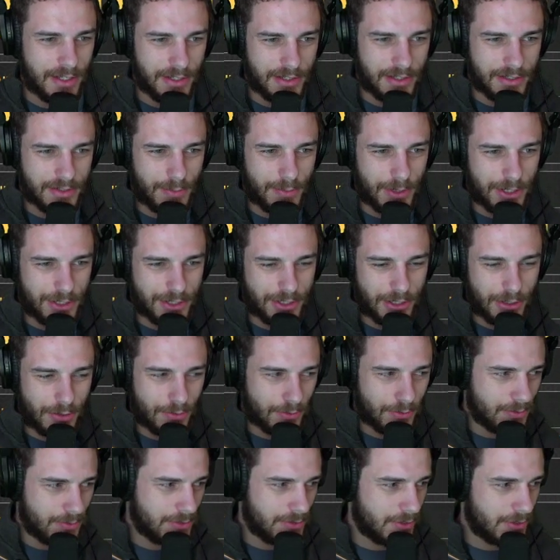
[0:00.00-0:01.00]
It's my
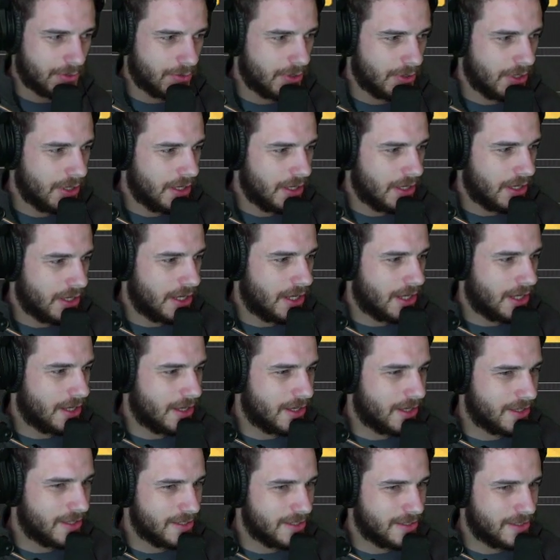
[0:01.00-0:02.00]
show. So
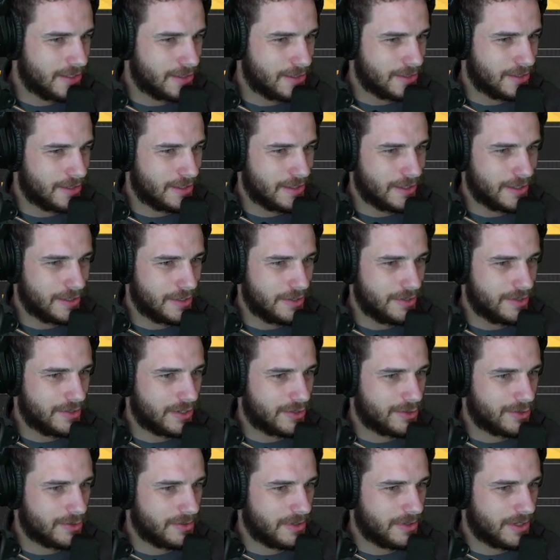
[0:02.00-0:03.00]
this isn't a
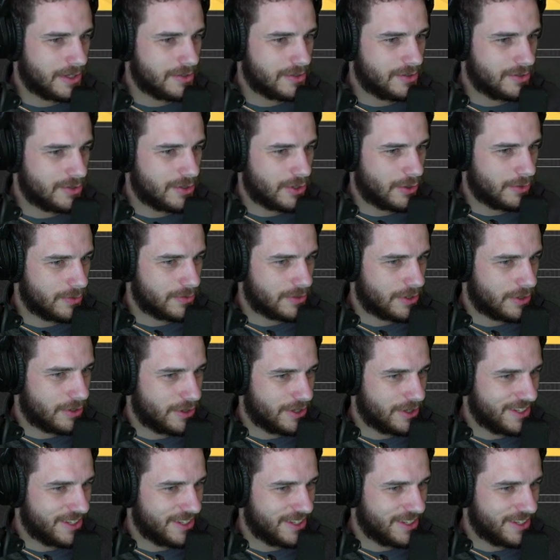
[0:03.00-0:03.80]
decentralized show. Sorry.